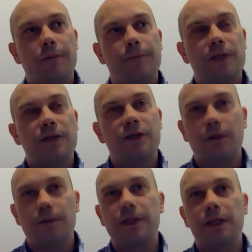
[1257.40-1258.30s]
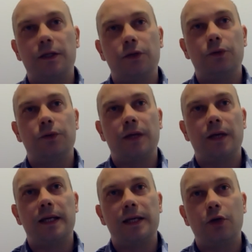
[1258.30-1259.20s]
substitute
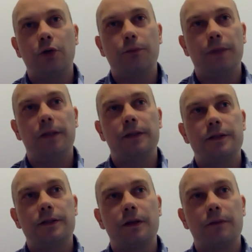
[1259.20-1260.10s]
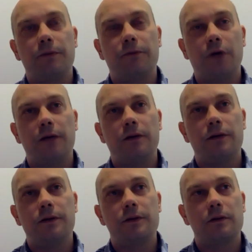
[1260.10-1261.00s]
an incumbent
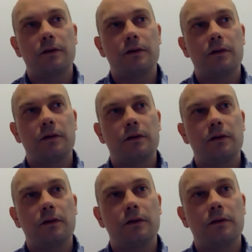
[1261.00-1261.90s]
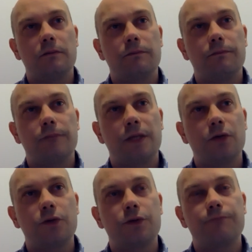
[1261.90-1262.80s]
providers,
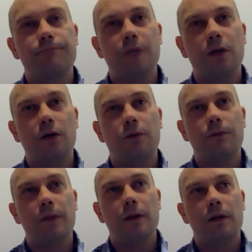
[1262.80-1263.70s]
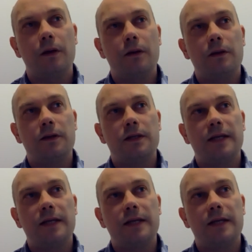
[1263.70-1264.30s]
because you know, there's an